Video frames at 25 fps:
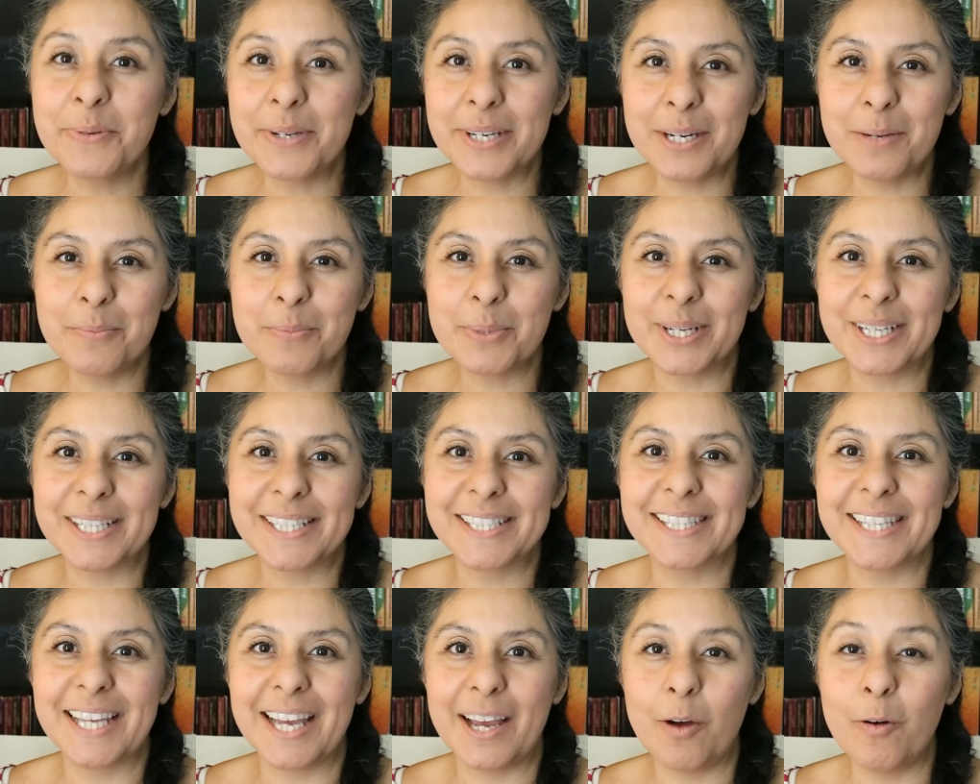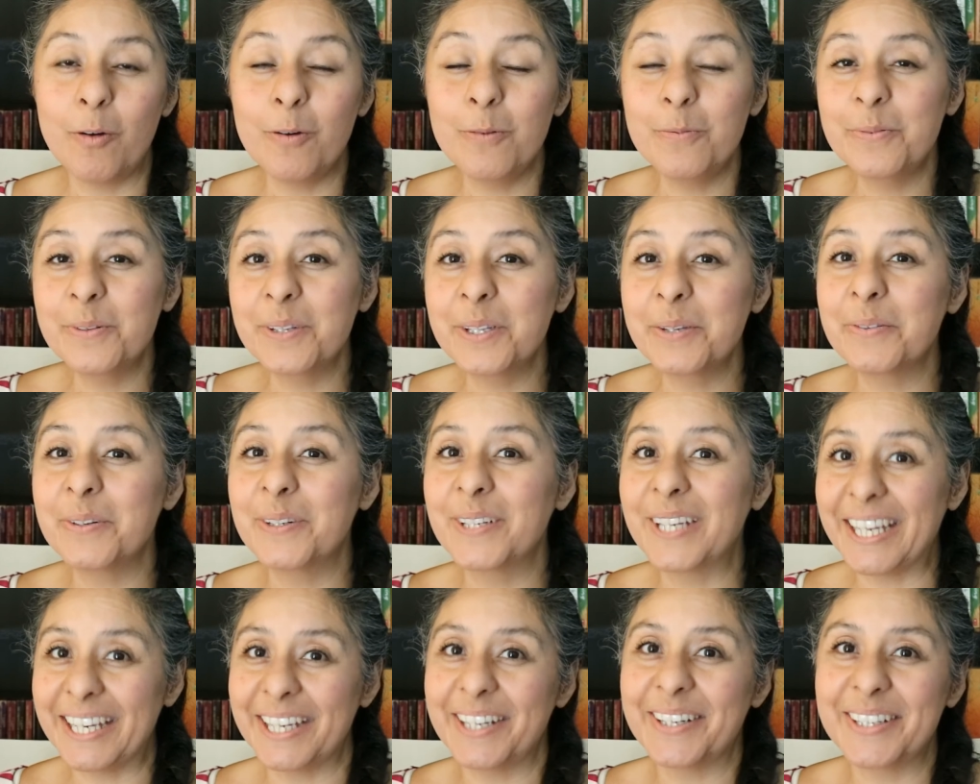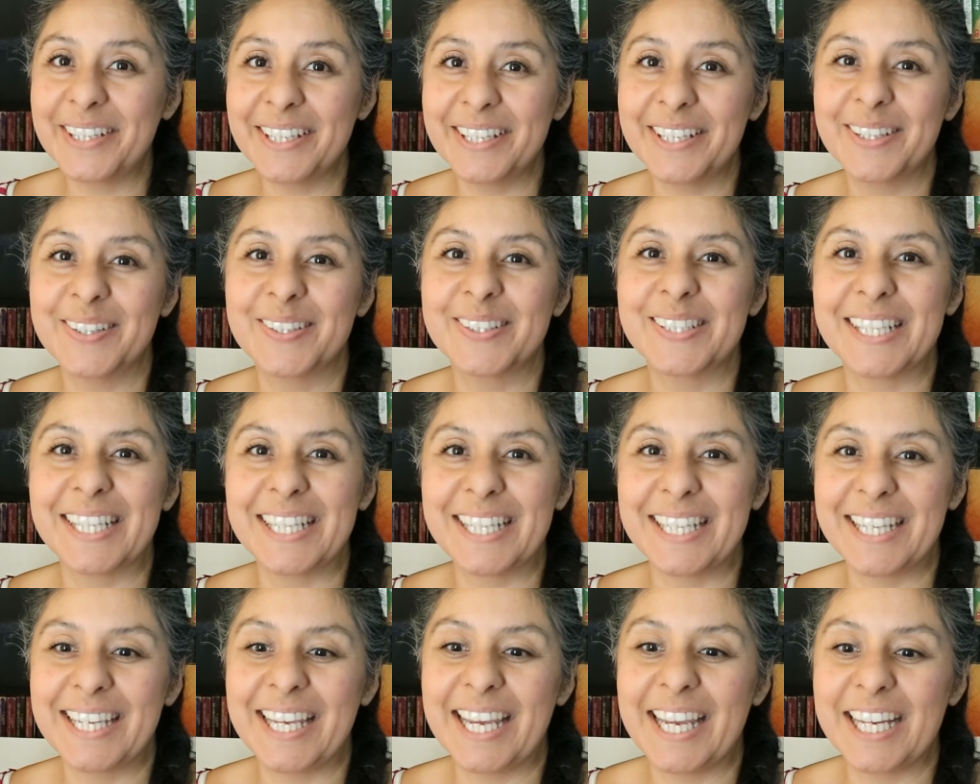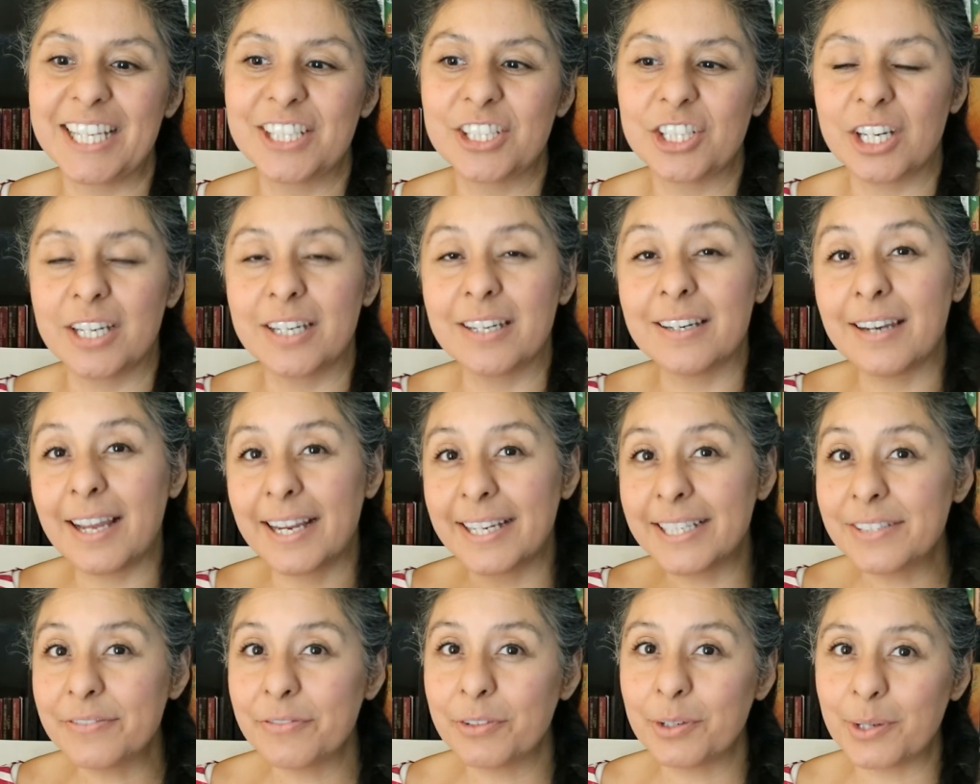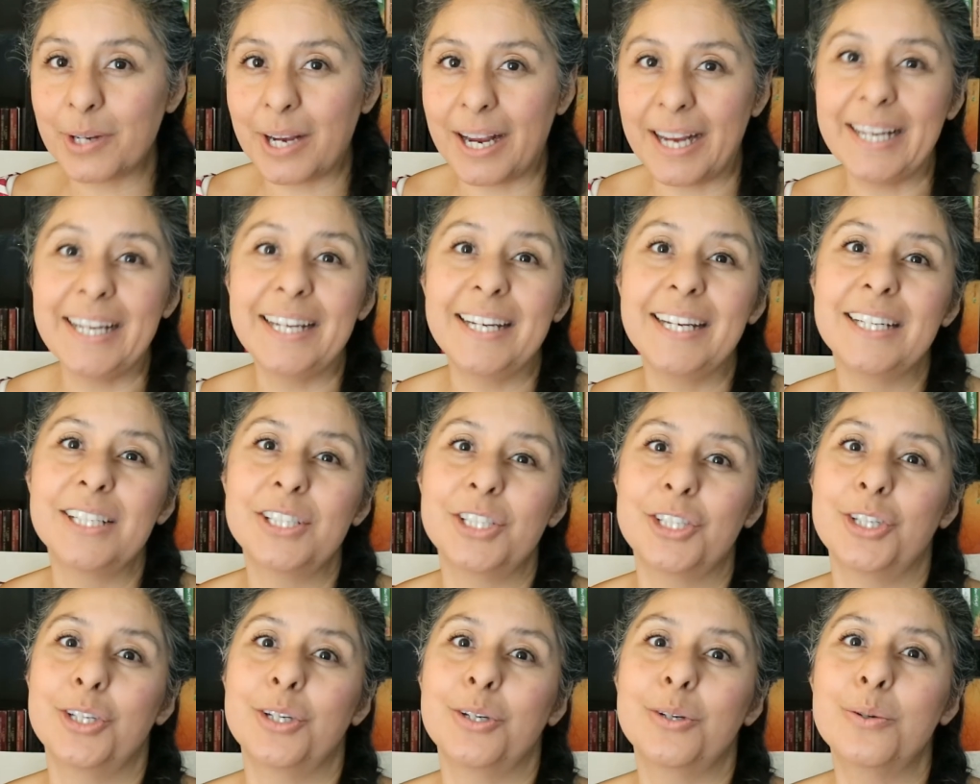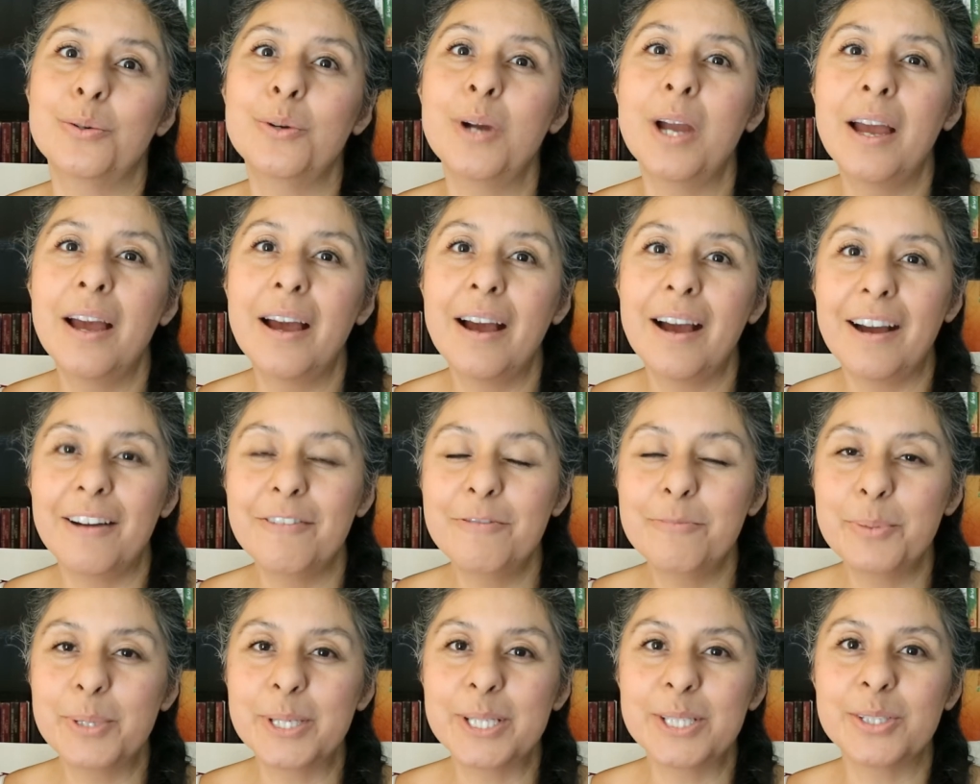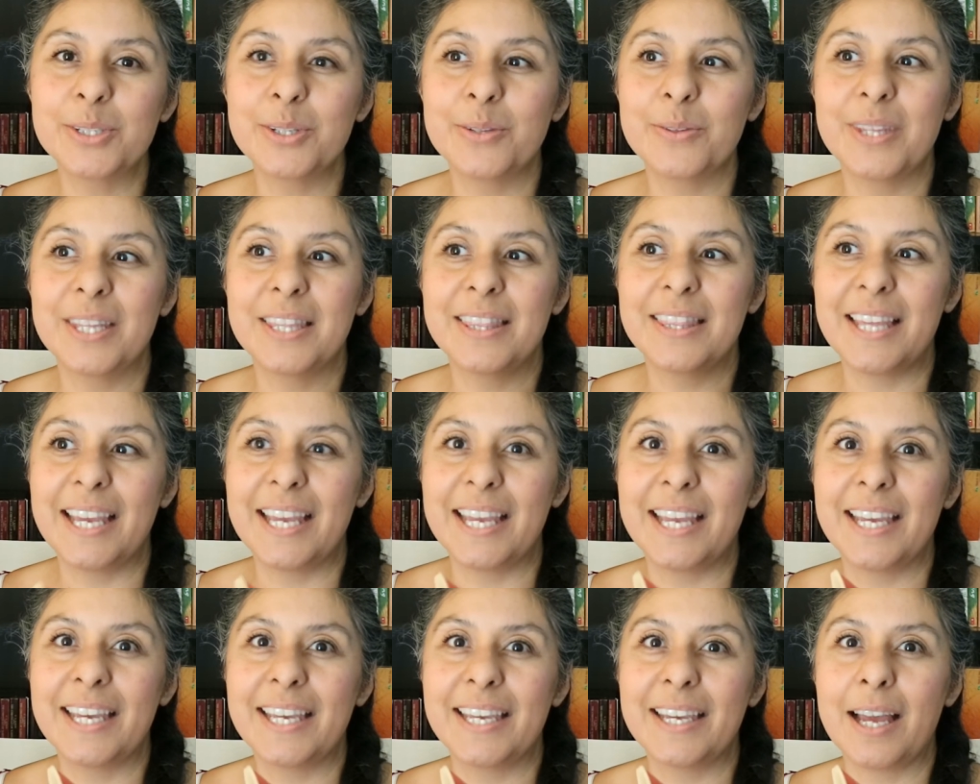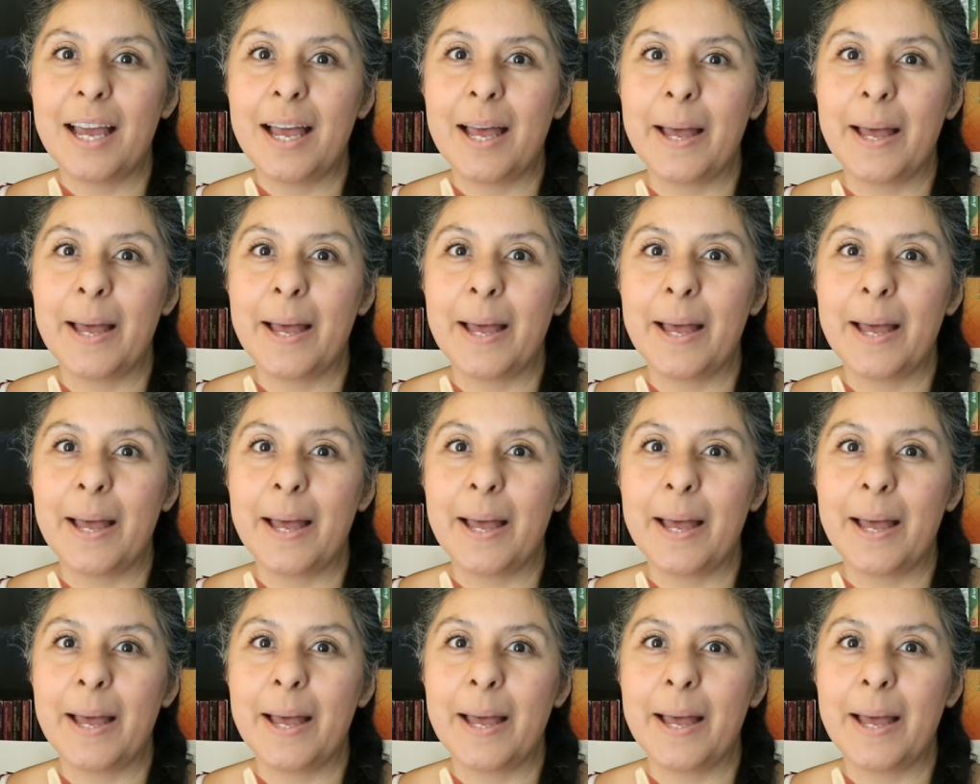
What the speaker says: reading books that hopefully will get your kiddos engaged. A nice variety too of books so that they